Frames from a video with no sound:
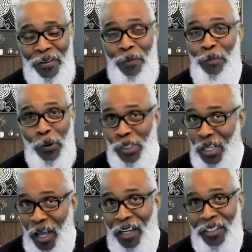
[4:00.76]
the most
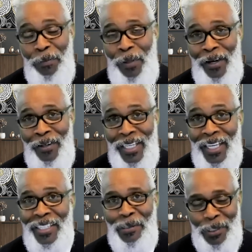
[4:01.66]
talked about
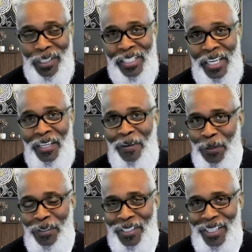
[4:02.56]
in the real estate
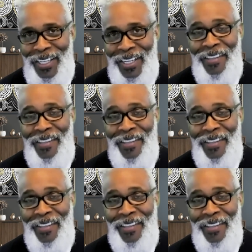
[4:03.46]
community.